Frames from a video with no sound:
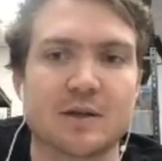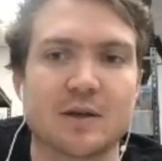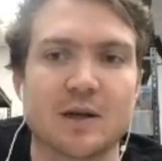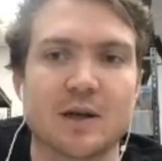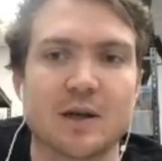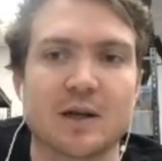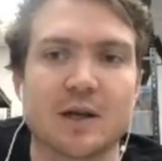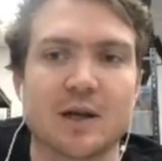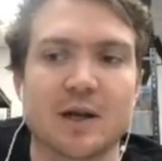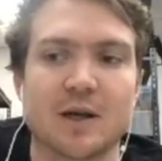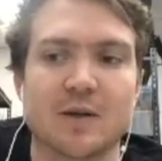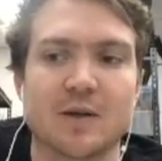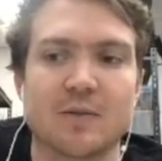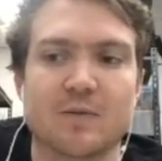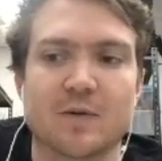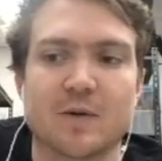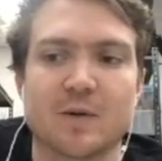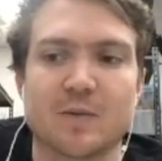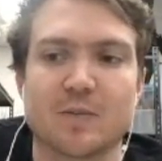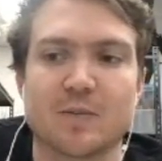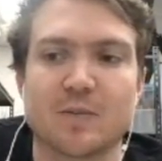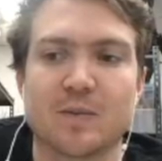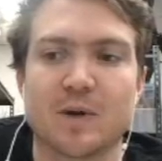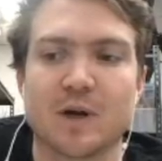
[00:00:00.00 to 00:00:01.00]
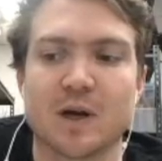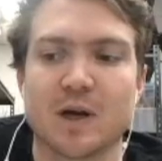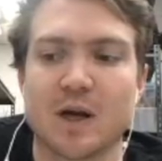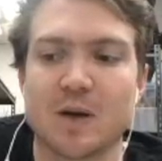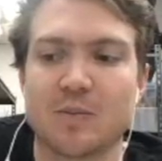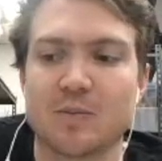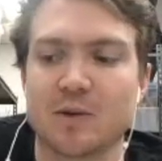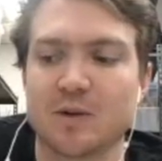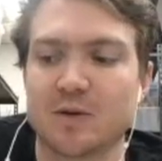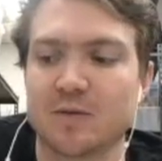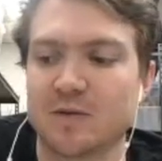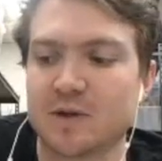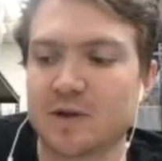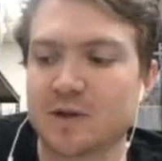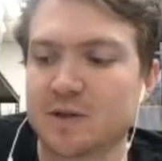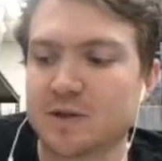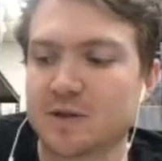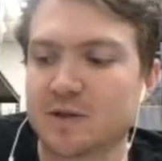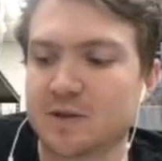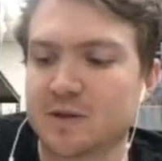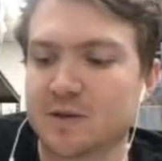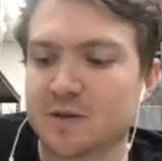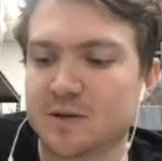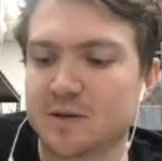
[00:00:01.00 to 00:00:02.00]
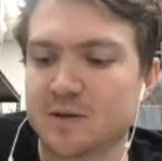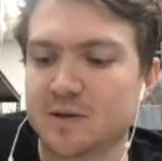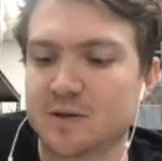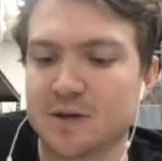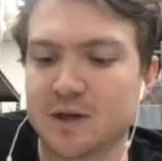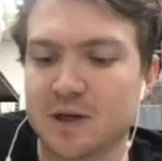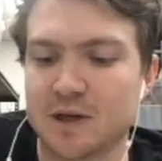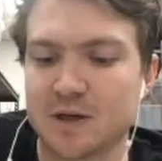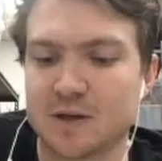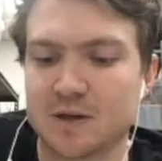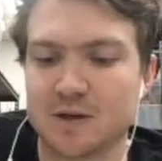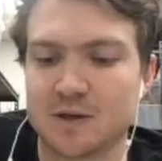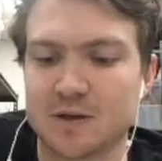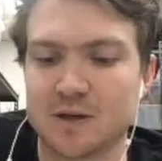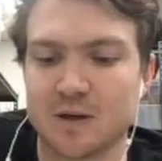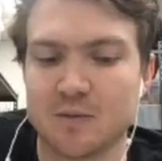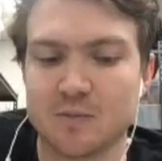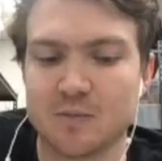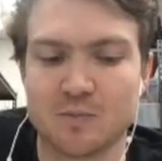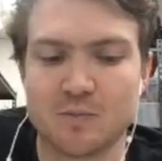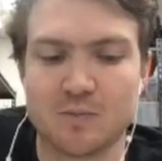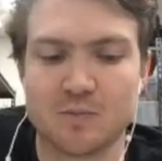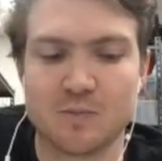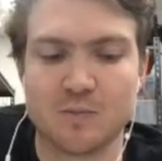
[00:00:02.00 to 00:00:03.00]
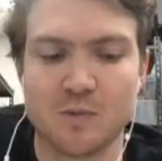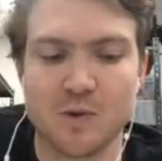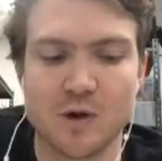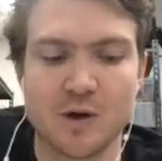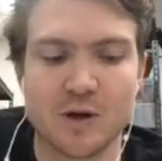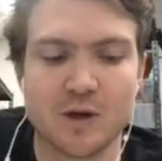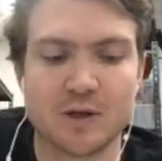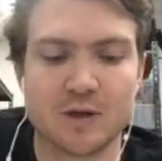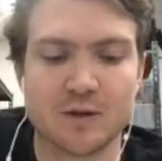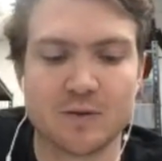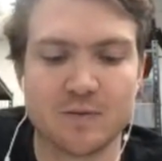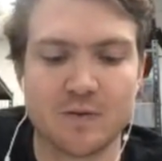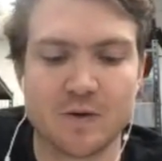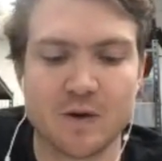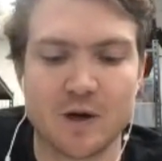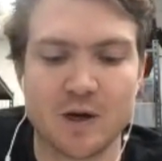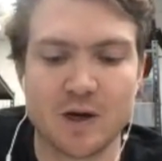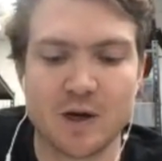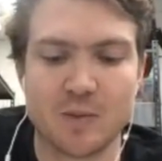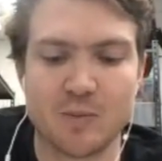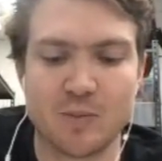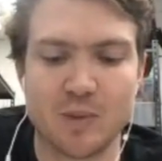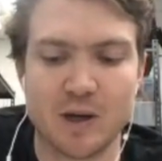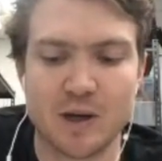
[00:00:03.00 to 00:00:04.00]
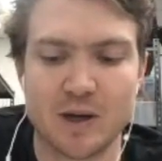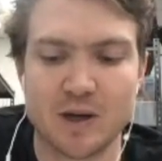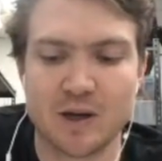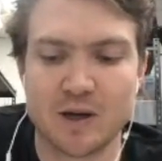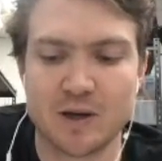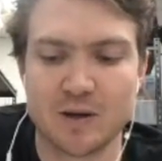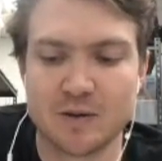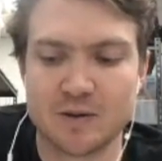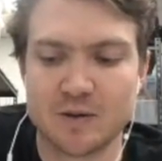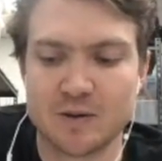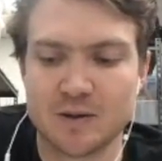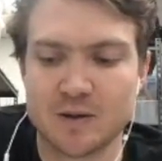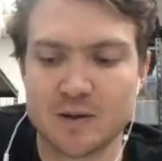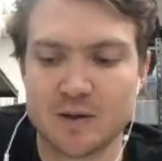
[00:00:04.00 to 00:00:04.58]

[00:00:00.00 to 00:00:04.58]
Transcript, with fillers: It came from a couple of us that that wanted to find a better,